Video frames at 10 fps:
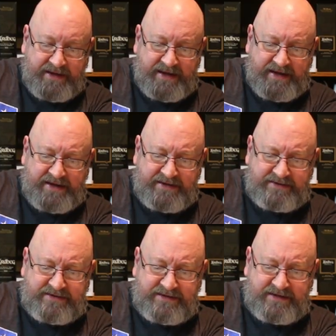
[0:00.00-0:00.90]

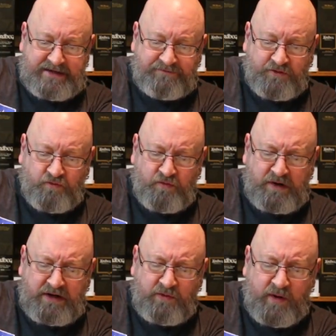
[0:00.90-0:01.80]
And if you
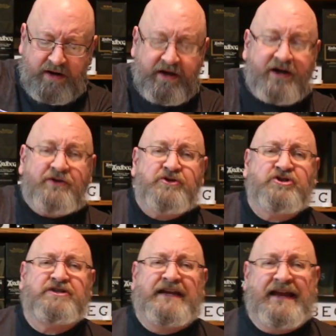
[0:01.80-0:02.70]
really want to
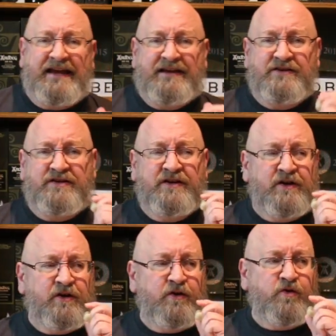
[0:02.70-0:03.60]
understand
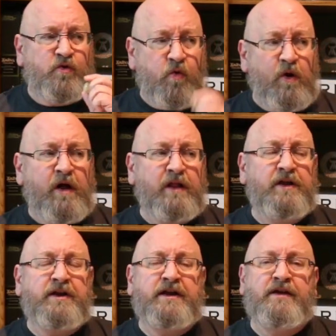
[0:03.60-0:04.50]

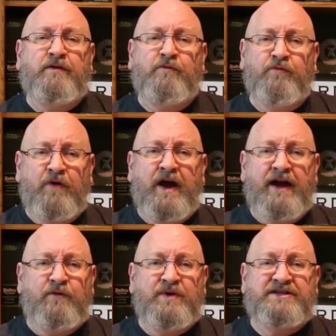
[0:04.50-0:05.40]
quality
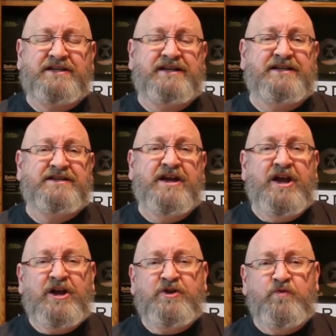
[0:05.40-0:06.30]
rye whiskeys,
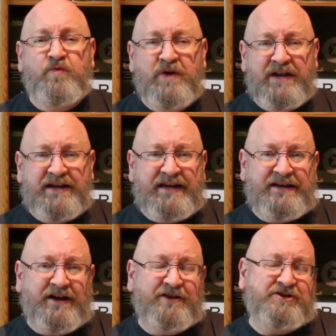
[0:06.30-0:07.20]
you really need
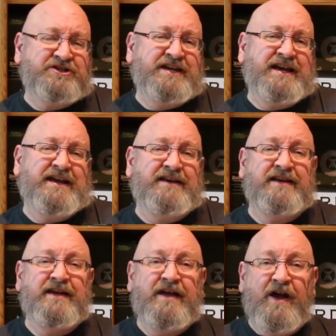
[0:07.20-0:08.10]
to understand
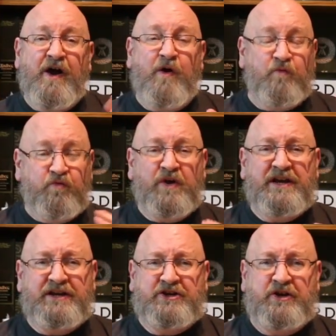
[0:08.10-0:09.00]
a
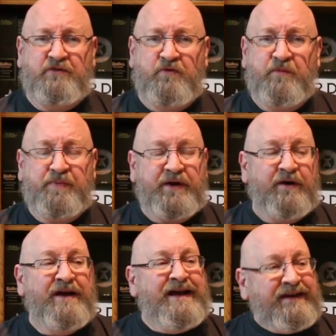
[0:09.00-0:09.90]
really good root
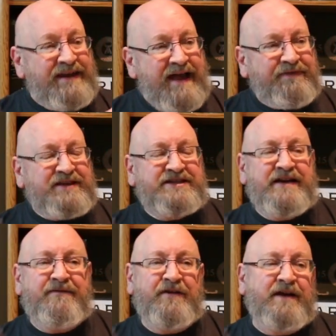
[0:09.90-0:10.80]
beer. Not the
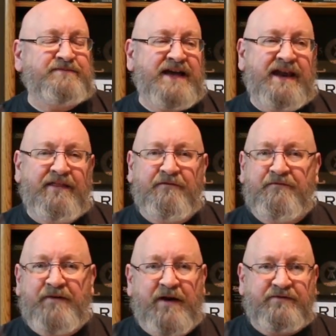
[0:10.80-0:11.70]
stuff that comes out of the
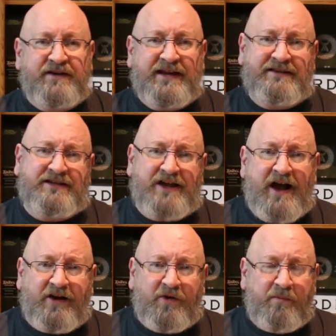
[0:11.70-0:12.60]
fountain at the
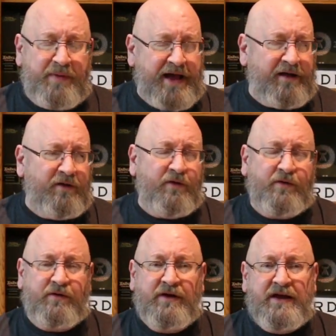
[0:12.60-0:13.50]
Taco Bell
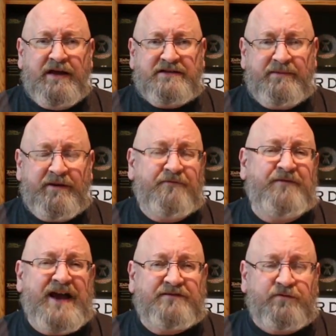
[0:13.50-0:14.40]
or some other
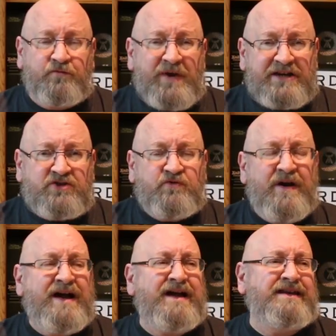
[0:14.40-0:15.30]
fast food
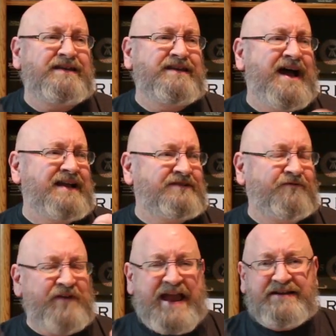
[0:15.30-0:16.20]
restaurant, not
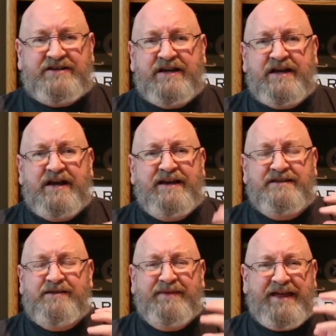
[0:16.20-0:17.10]
Fanta,
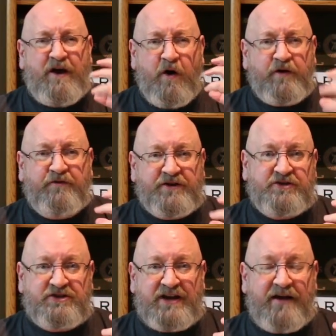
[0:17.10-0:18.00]
not some of the
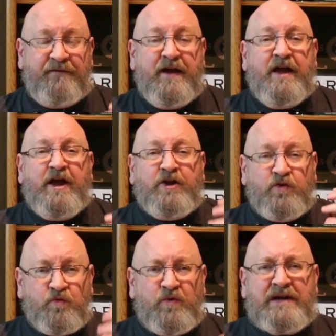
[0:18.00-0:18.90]
artificial stuff.
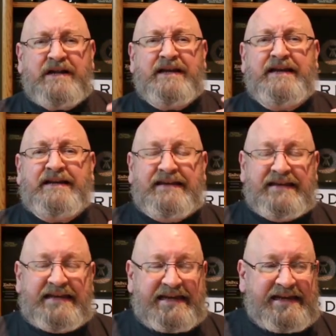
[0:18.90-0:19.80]
You really
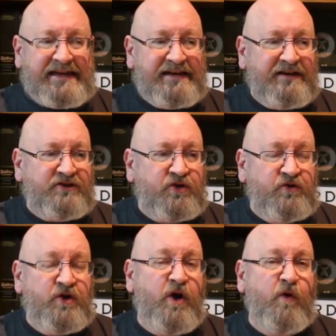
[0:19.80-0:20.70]
need to
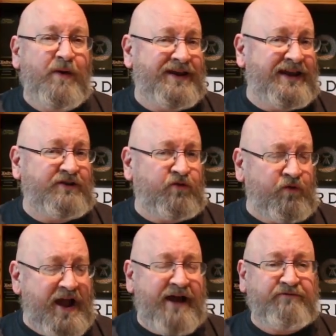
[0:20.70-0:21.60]
know what a
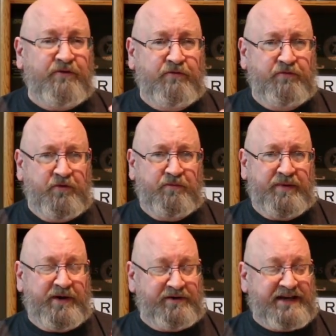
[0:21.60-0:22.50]
craft root
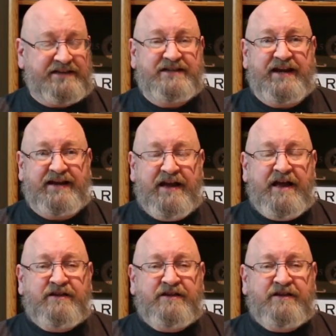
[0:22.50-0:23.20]
beer tastes like.